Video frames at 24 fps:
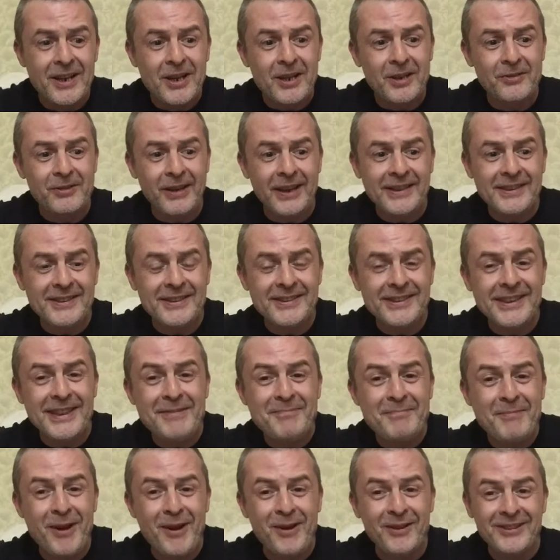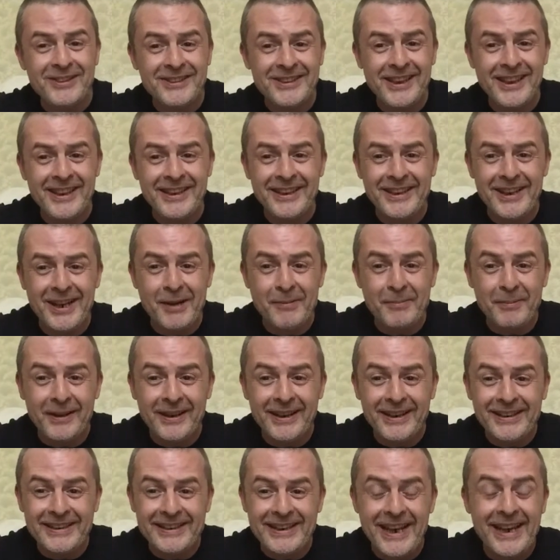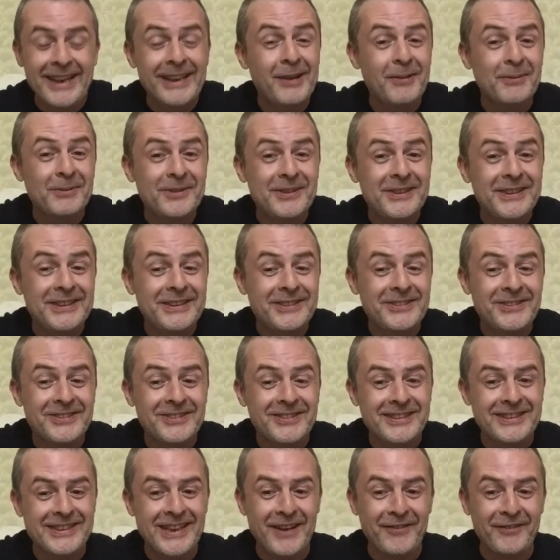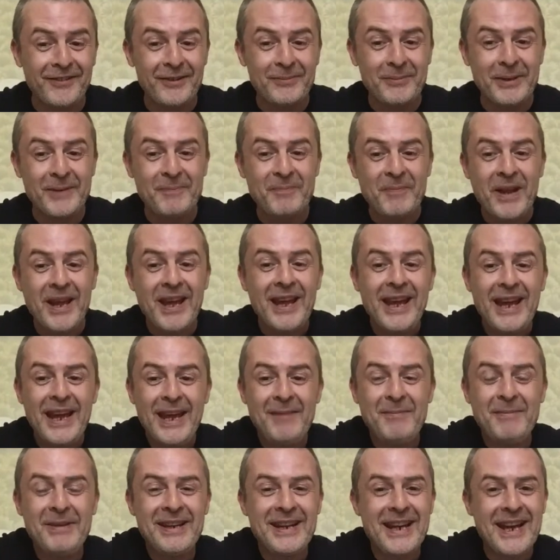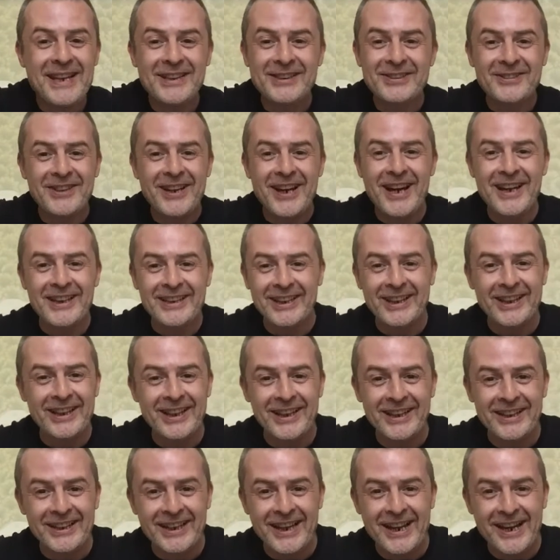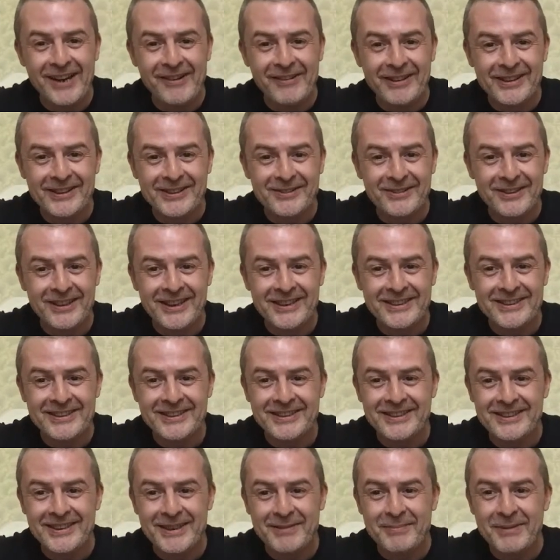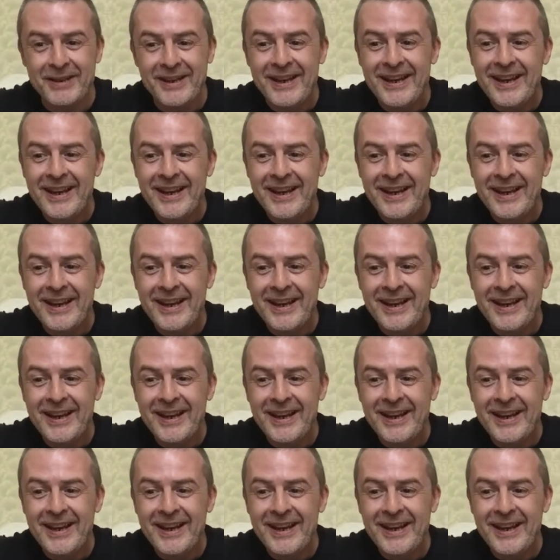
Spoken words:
Great to see Maul turning up, getting up to the usual devilment. Him and Ezra had a hilarious relationship.